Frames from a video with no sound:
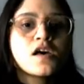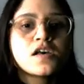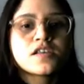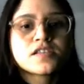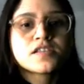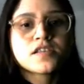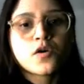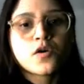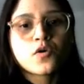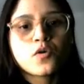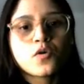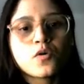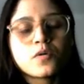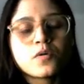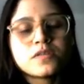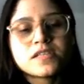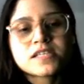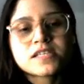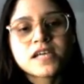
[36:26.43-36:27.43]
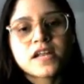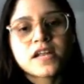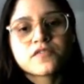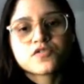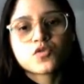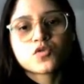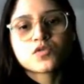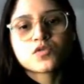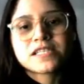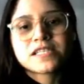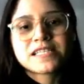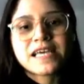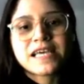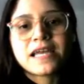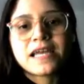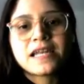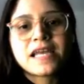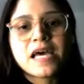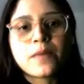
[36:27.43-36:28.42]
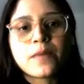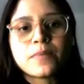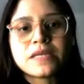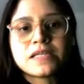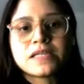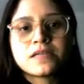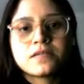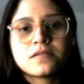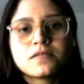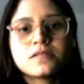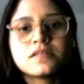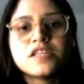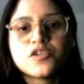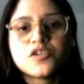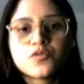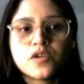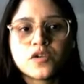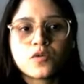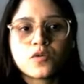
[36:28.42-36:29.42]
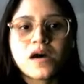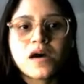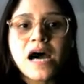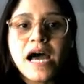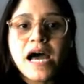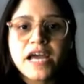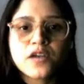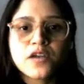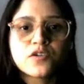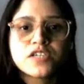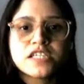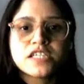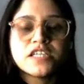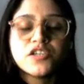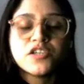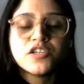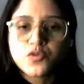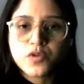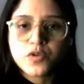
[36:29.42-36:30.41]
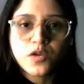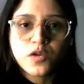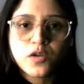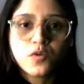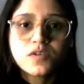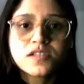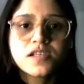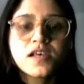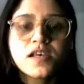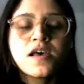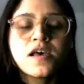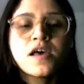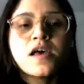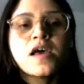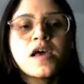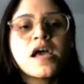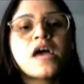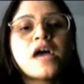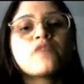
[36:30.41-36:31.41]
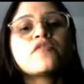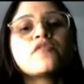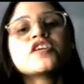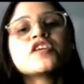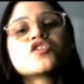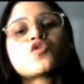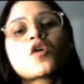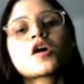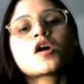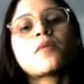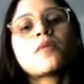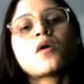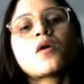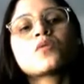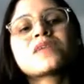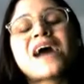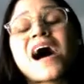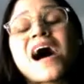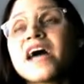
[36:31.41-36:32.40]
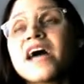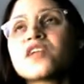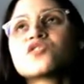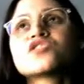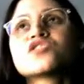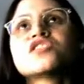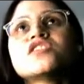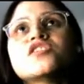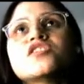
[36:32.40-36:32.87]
So this kind of sources can emit high energy neutrinos. And when you talk about high energy